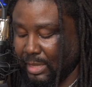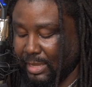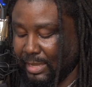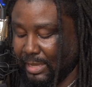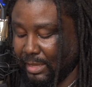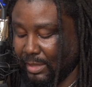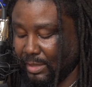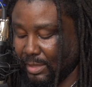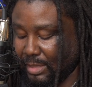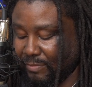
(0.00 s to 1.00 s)
And
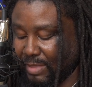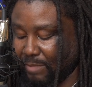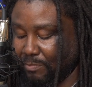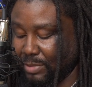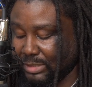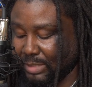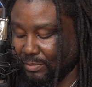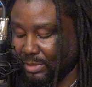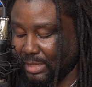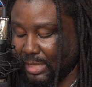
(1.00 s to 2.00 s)
if they build
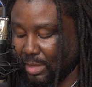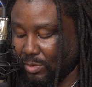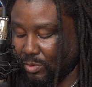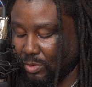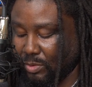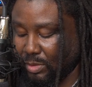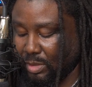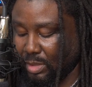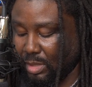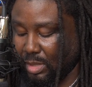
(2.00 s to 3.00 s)
something that
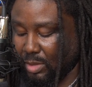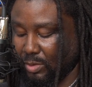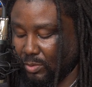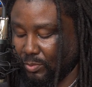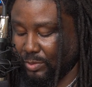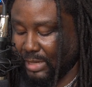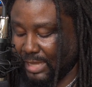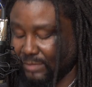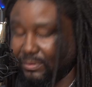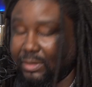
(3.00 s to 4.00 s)
would
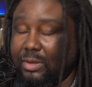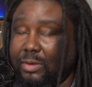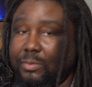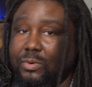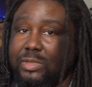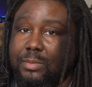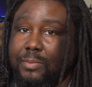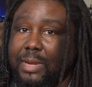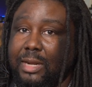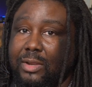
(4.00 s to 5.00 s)
last for the long haul, of course it'll
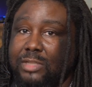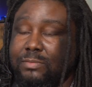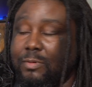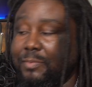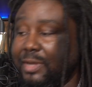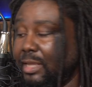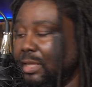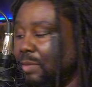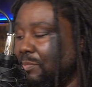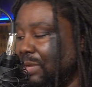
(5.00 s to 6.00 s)
probably cost more money,
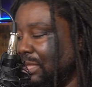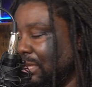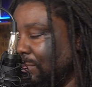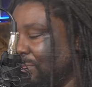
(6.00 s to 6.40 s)
but I think it'd be